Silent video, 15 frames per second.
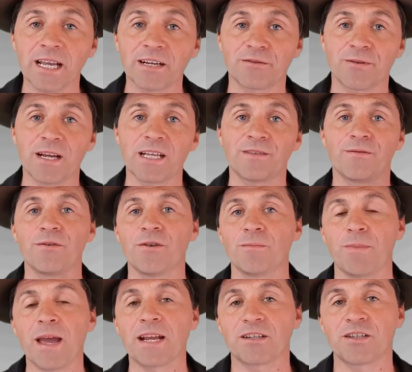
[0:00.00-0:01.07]
transfer,
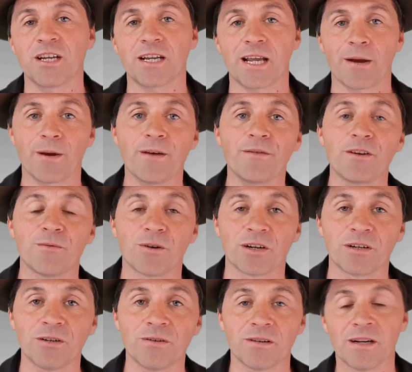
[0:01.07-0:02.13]
bank check, however you want to
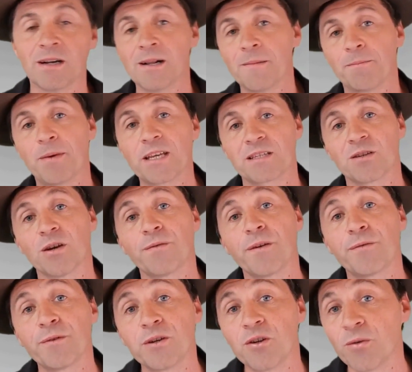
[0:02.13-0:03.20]
do it. Best off if
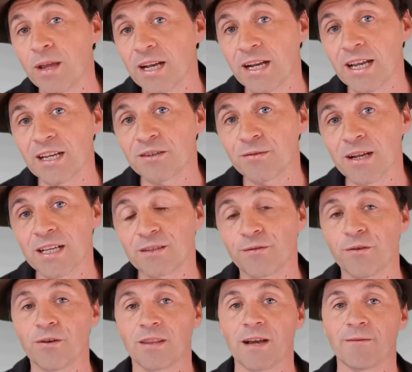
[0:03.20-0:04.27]
we do internet transfer.
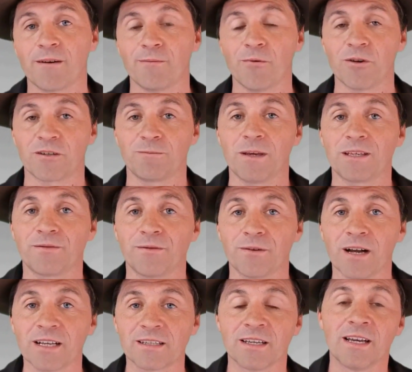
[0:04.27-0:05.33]
That one works best for
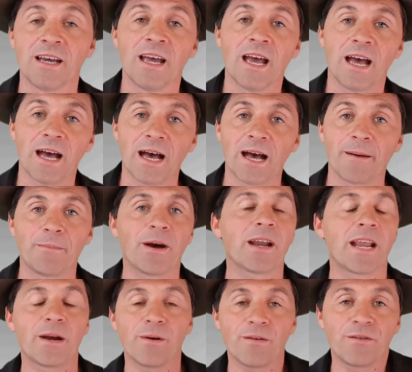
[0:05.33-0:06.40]
us. But
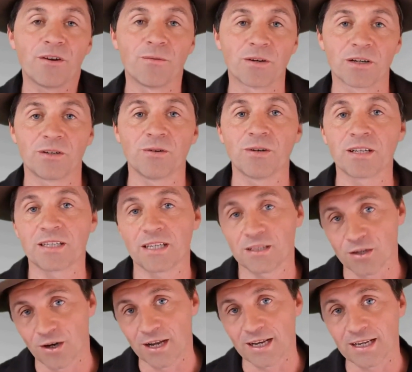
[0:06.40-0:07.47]
however you want to do it, it's
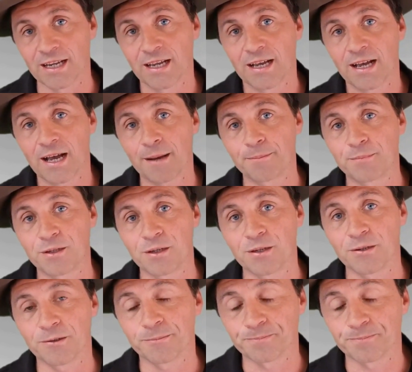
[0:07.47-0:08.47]
entirely up to you.